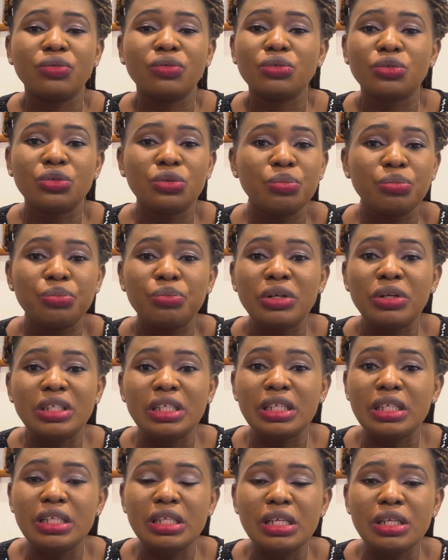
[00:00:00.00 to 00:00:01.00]

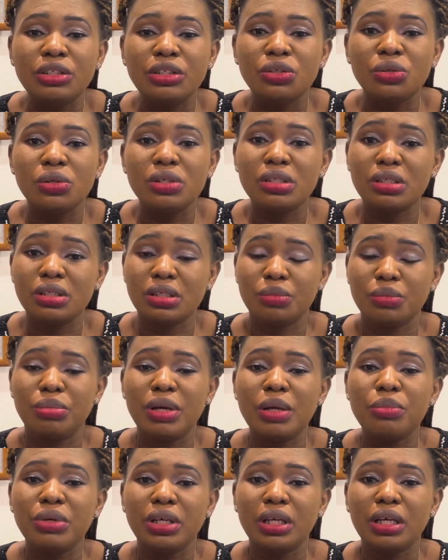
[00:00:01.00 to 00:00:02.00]
she loses the
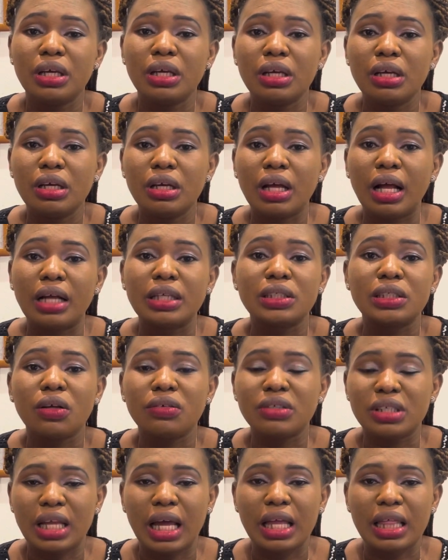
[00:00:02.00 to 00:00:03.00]
baby and
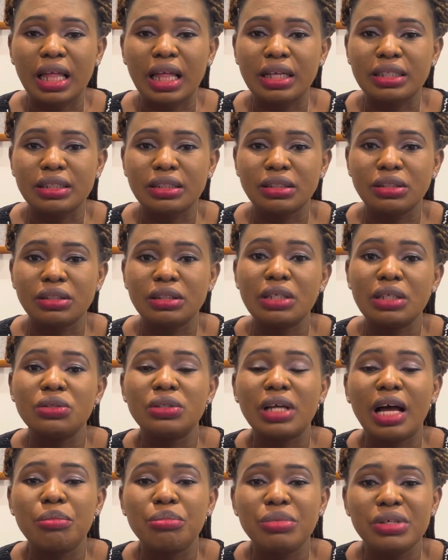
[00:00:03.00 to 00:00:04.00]
stuff like that. Those
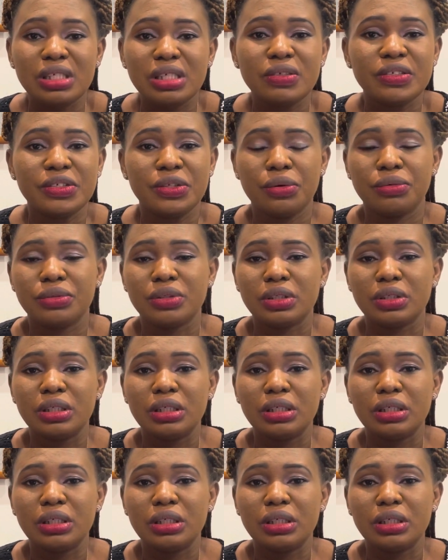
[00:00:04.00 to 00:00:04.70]
are abusive stuff.